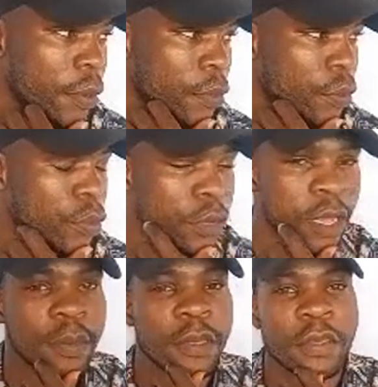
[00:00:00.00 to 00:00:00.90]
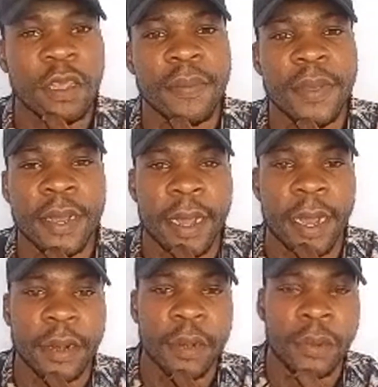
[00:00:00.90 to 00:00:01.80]
You tell me, say me
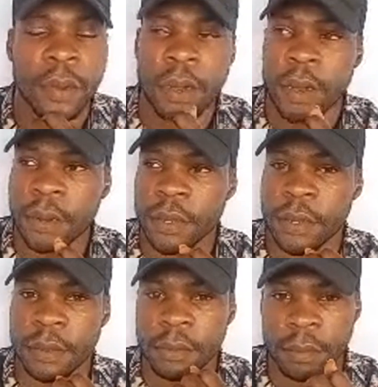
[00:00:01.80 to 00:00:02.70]
cannot worry,